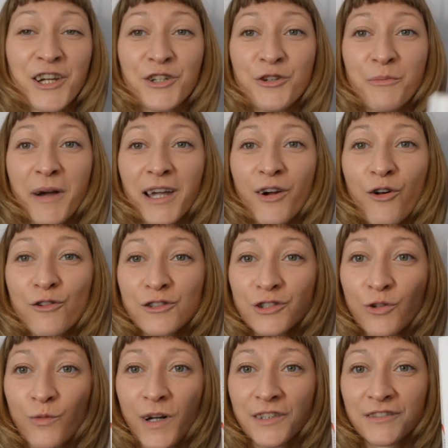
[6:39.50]
You may
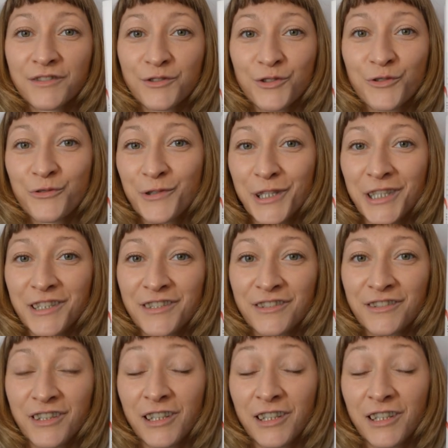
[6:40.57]
also want to read